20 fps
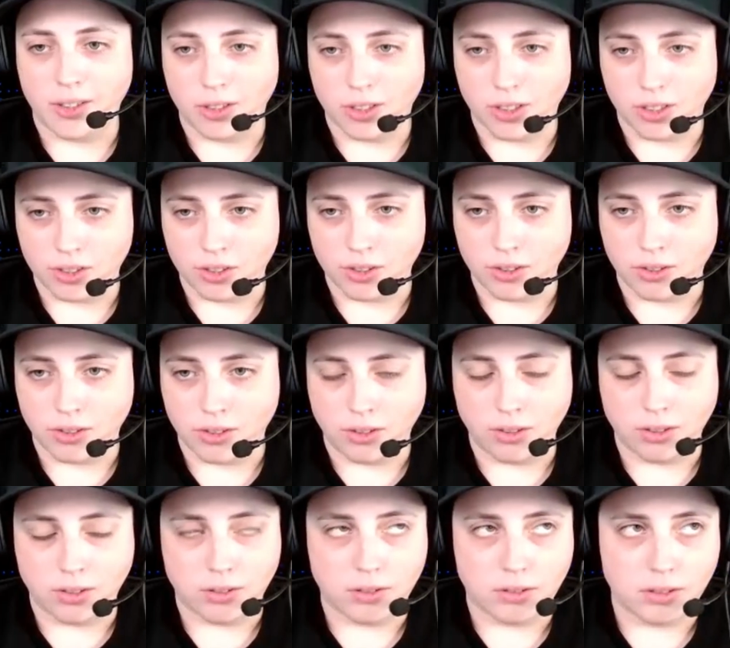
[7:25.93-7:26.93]

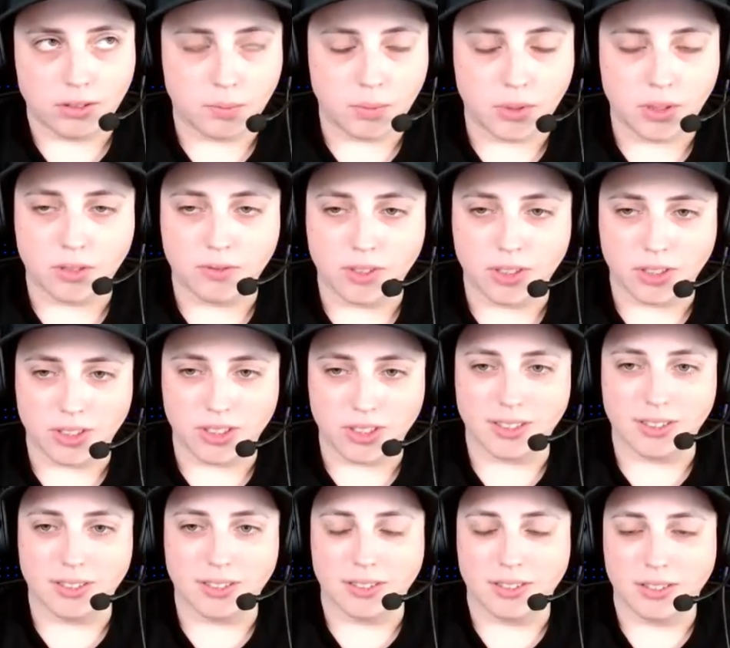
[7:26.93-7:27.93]
traditional computer
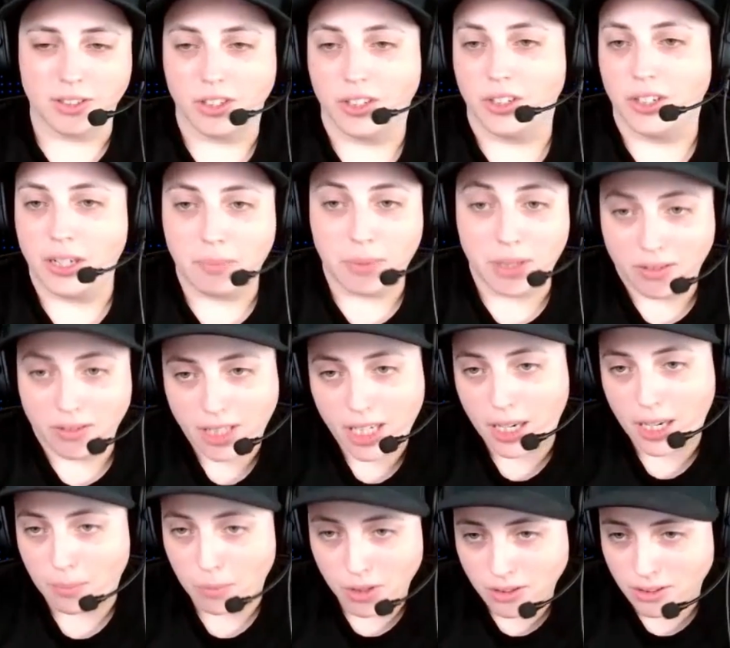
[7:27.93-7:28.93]
vision, or I mean
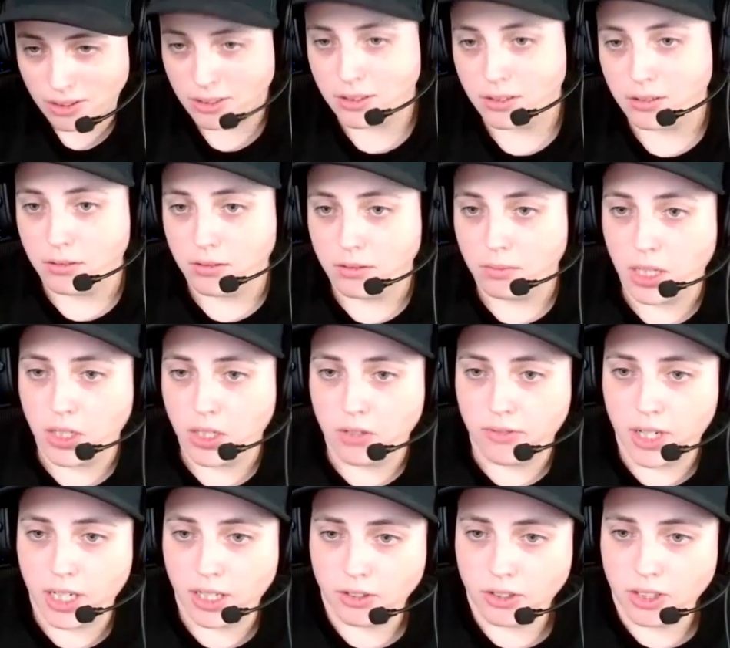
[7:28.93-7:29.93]
cameras and
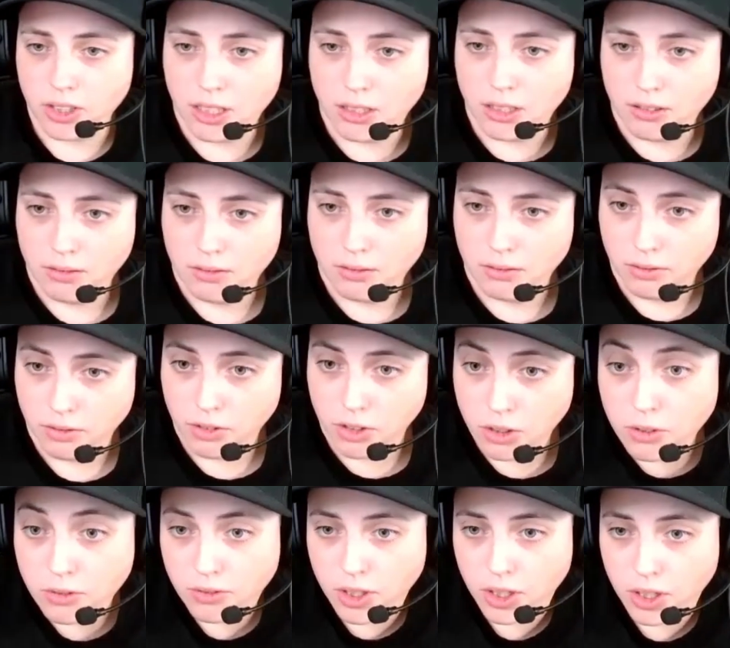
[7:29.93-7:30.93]
manufacturing
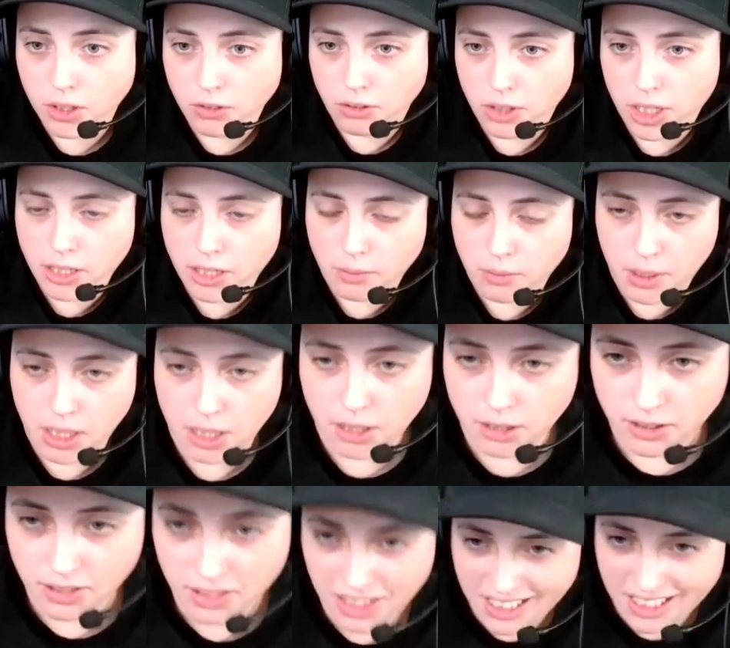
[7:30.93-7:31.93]
do fail, right?
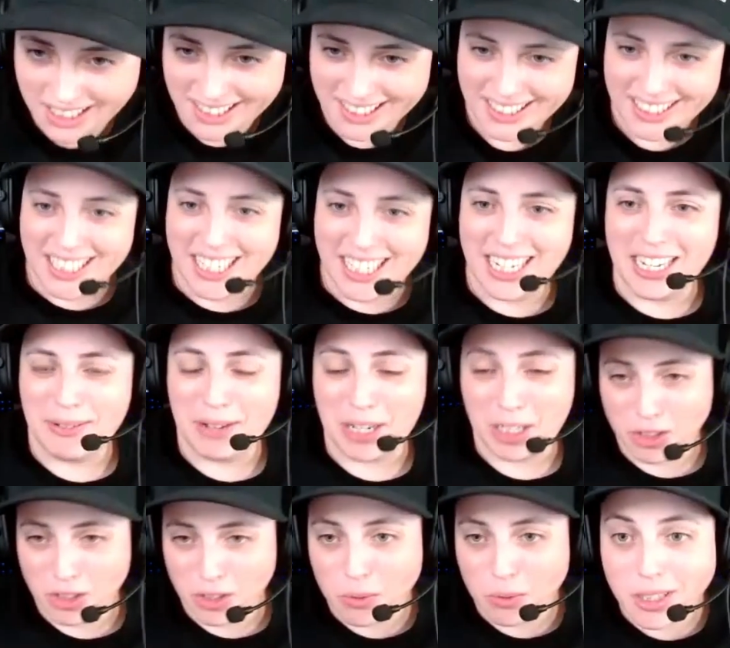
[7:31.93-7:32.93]
Because like I'm
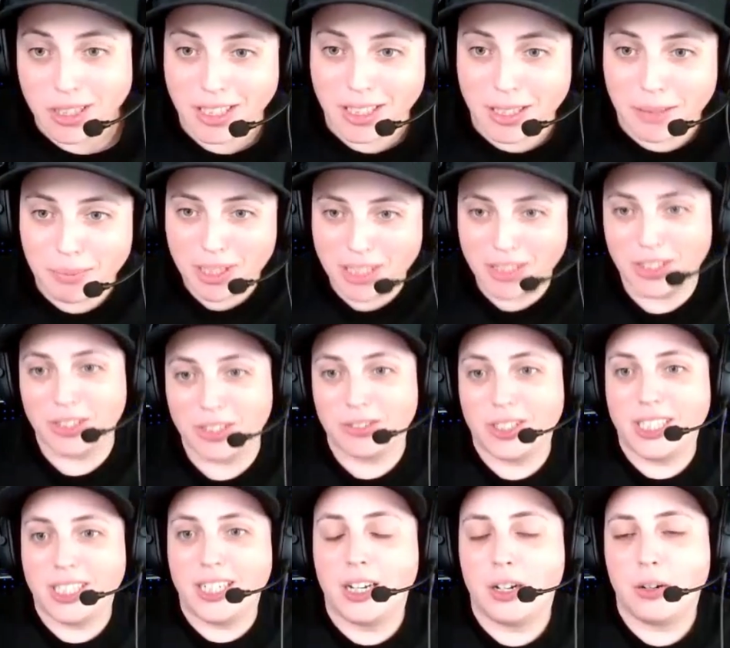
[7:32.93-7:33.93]
actually working in a project
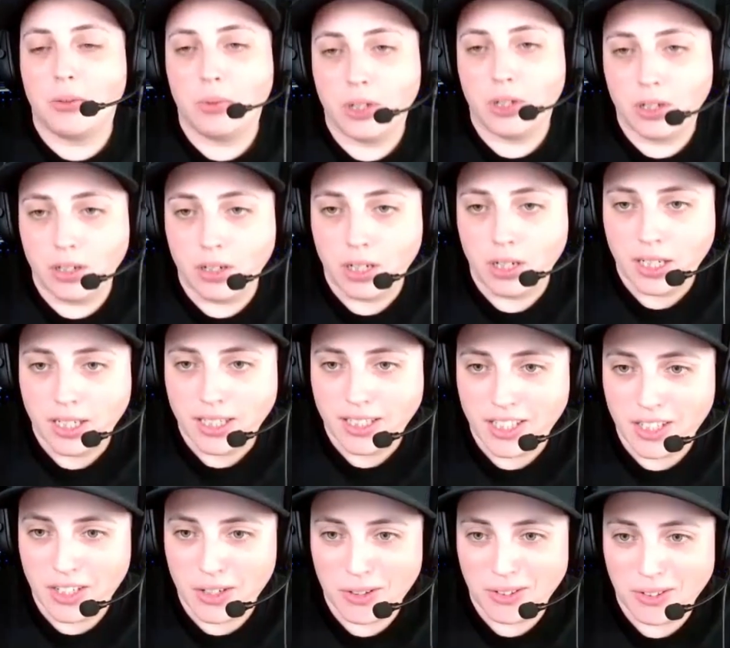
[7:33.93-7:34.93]
right now where,
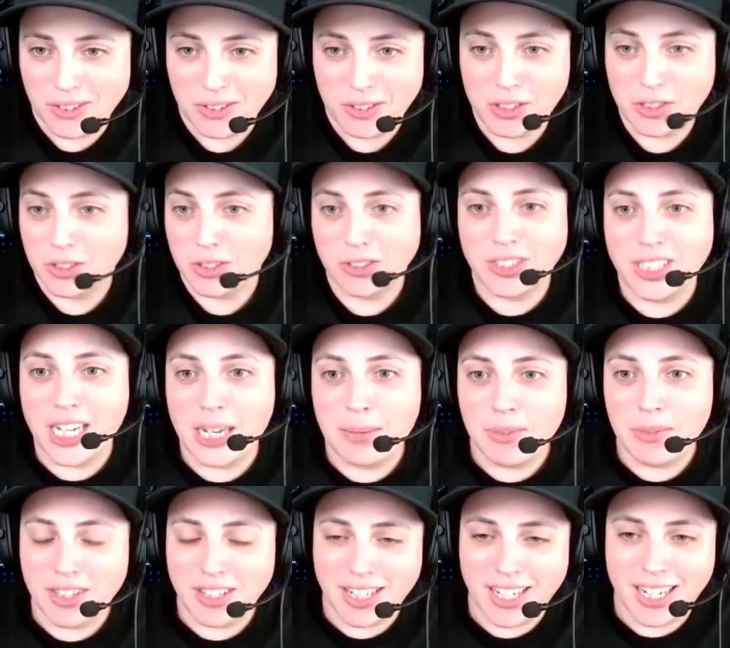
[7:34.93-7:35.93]
a certain time
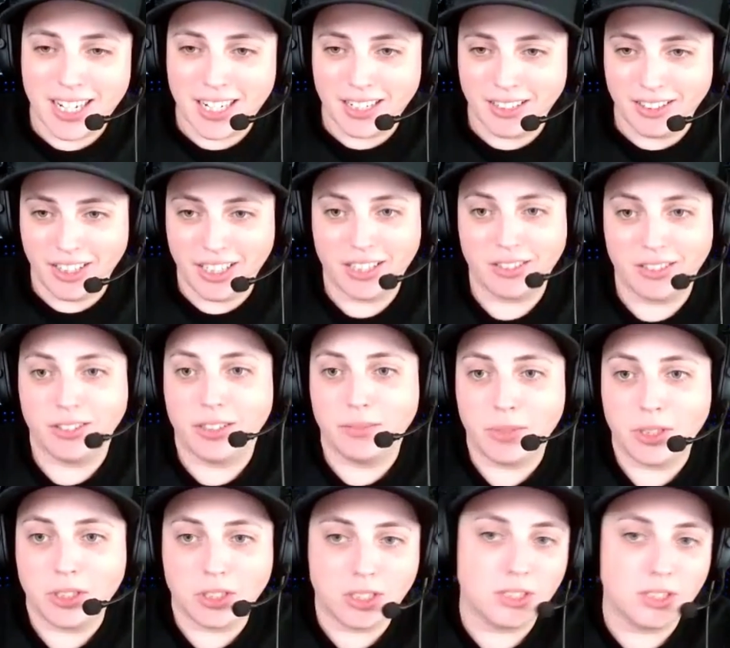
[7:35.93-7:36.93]
of the day, like the
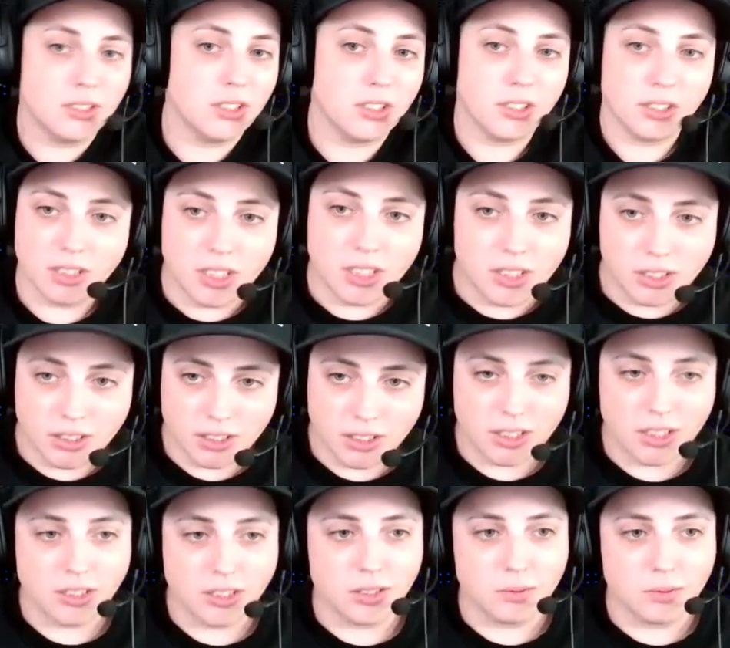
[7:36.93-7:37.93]
machine just literally
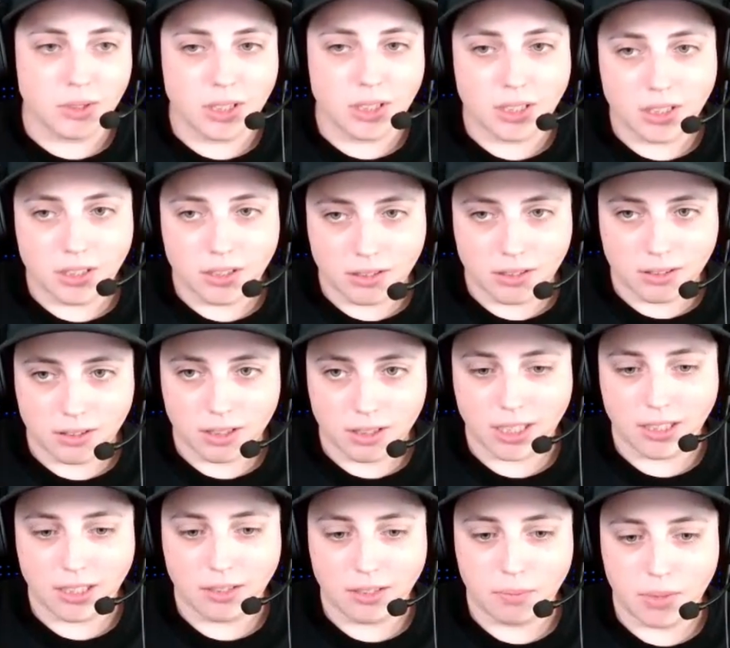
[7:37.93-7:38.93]
doesn't work,
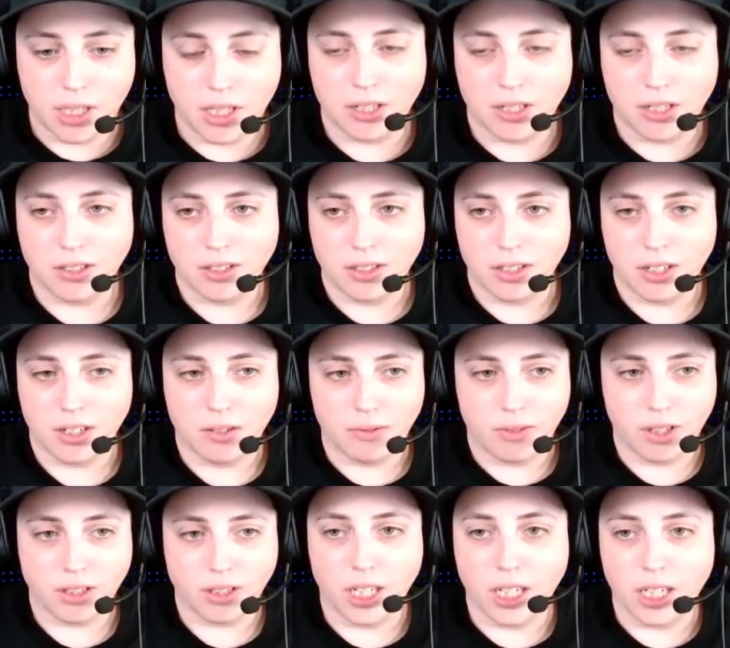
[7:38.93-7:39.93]
right? Because of
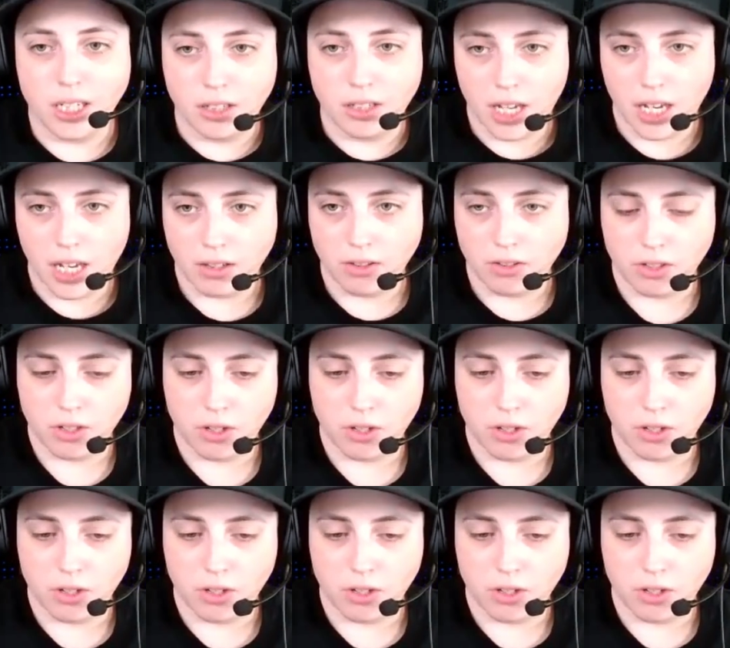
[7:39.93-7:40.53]
the light. And